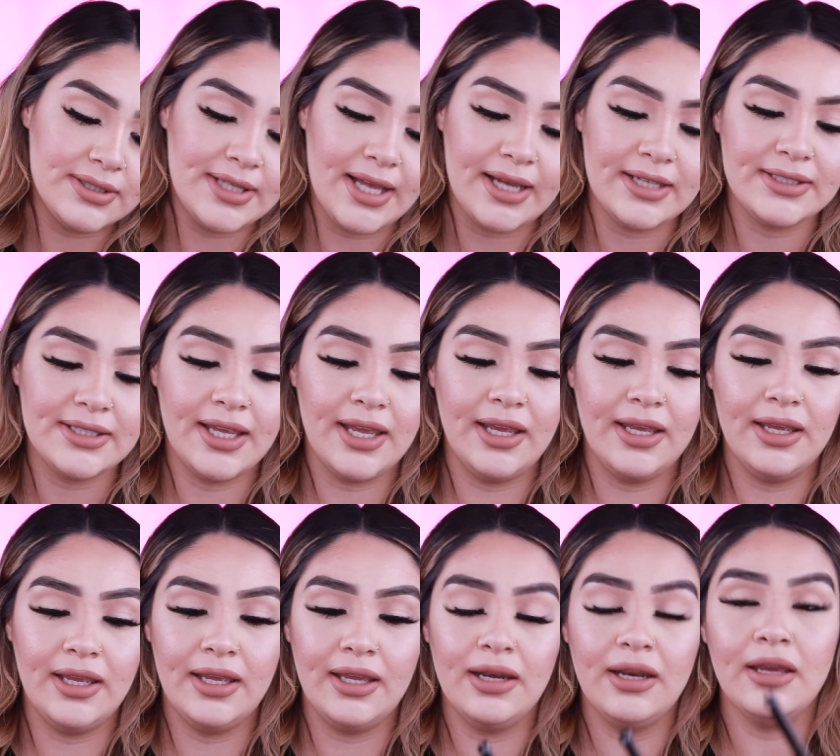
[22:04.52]
sex
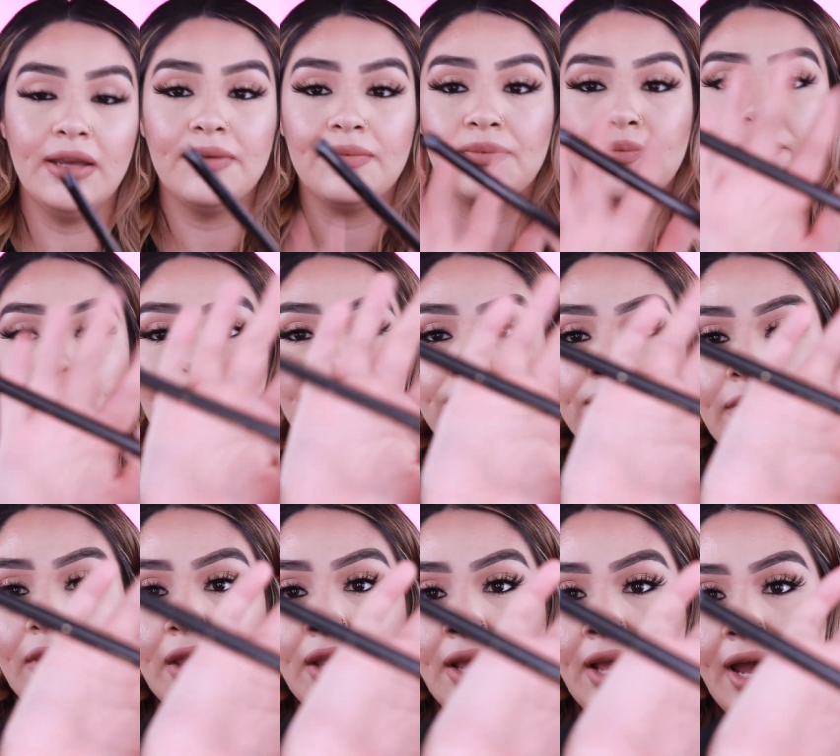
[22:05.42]
kitten
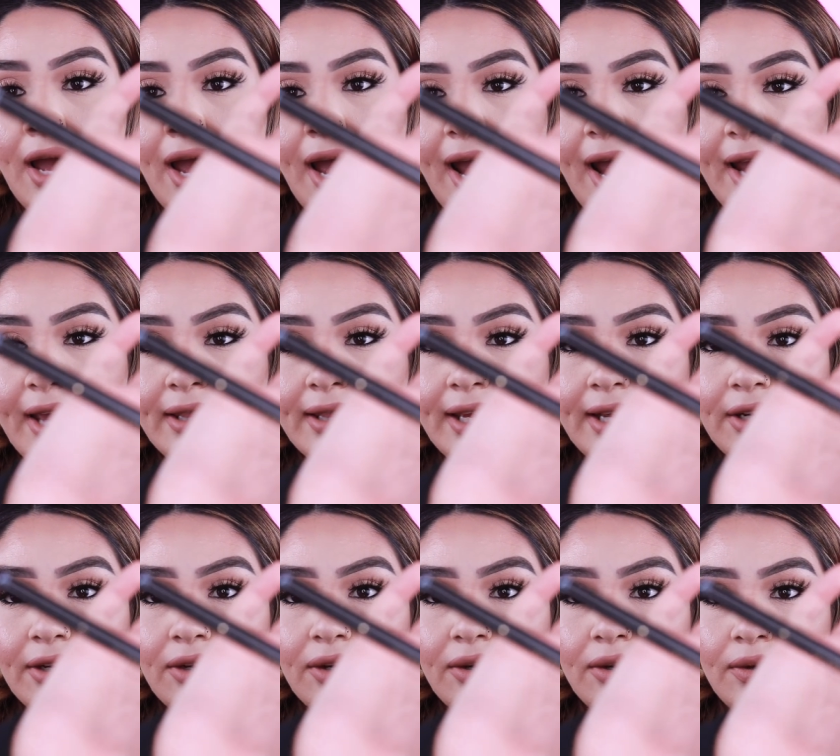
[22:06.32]

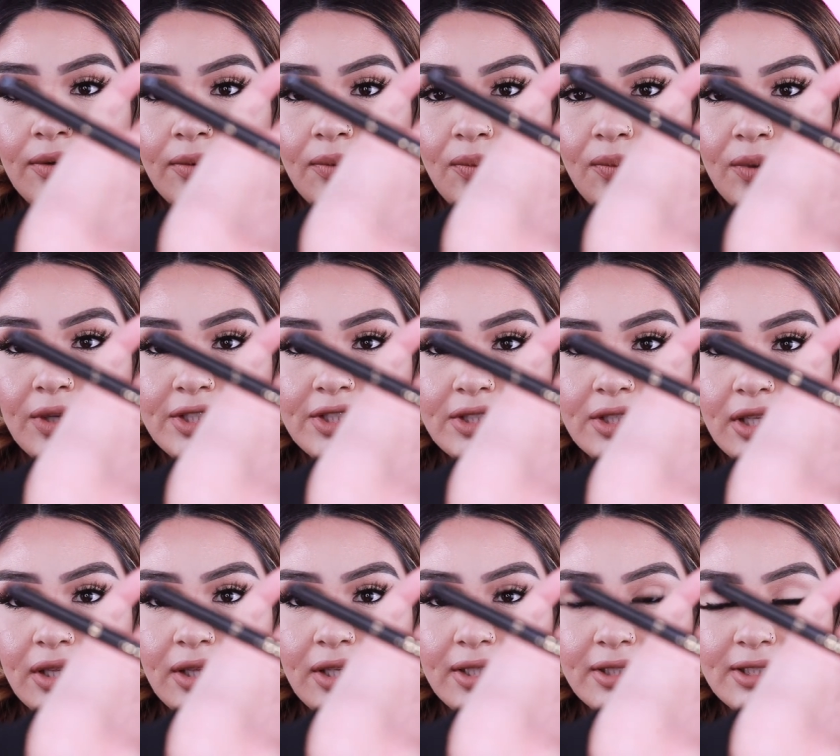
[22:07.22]
eyeliner which
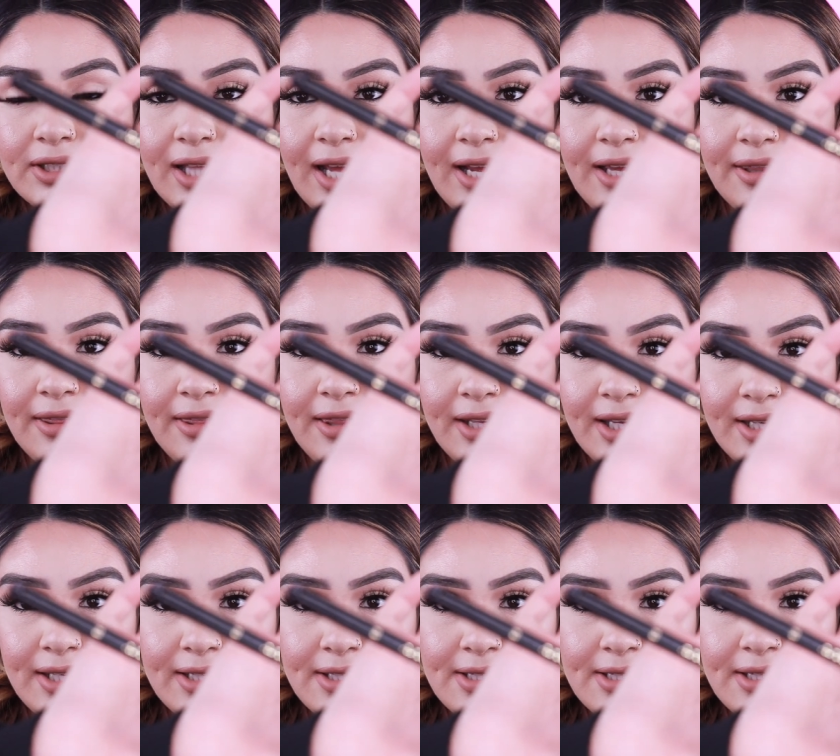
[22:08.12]
looks like
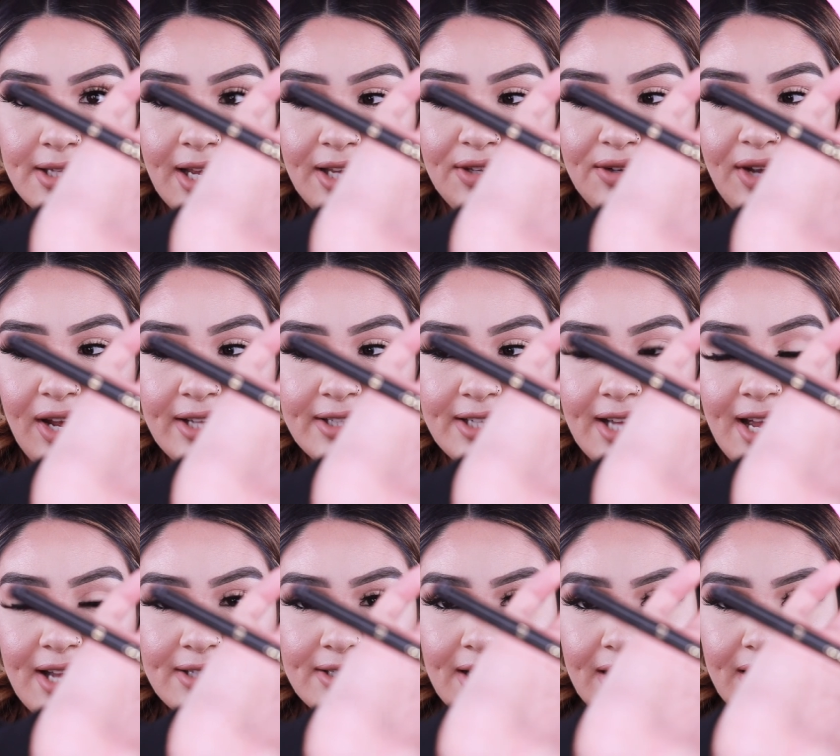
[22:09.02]
this and you guys it has